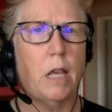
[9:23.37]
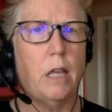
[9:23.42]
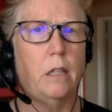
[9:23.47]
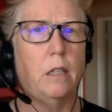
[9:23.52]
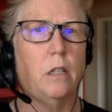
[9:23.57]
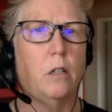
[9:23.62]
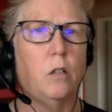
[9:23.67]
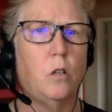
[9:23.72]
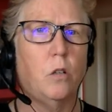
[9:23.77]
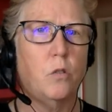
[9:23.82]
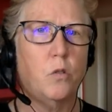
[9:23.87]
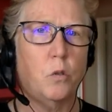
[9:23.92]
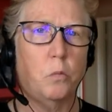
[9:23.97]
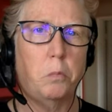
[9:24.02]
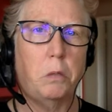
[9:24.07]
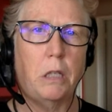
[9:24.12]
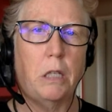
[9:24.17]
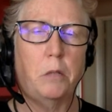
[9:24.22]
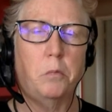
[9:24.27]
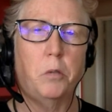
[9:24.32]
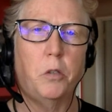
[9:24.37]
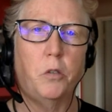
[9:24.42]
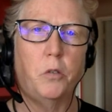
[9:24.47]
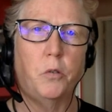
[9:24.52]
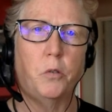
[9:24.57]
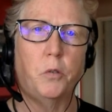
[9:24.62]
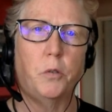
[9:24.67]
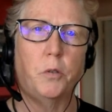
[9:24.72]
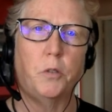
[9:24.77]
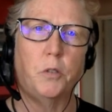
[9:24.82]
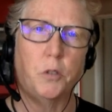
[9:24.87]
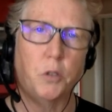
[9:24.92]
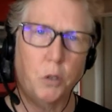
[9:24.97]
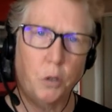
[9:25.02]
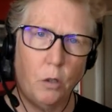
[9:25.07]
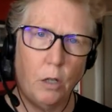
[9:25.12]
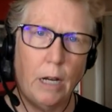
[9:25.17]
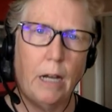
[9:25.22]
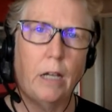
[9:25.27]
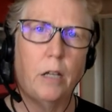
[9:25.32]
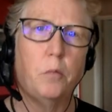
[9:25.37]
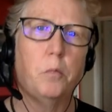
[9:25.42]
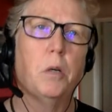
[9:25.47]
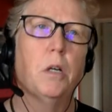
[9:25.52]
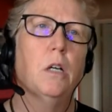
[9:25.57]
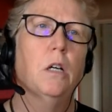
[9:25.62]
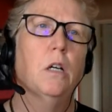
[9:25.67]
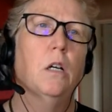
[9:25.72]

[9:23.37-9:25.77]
and then also be able to describe